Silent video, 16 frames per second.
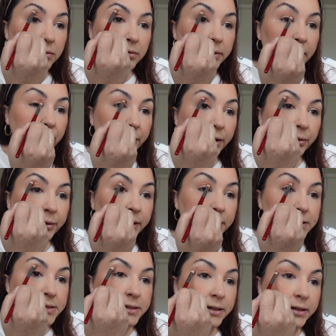That way we
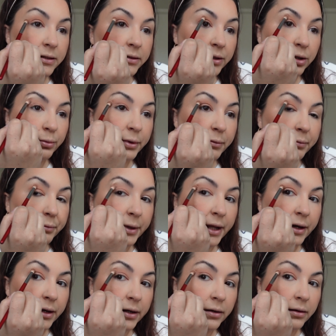can see it a little bit
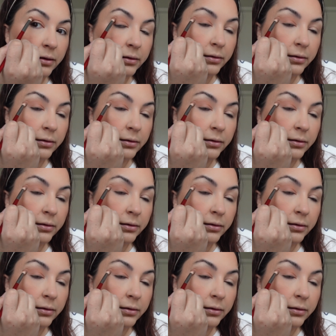better.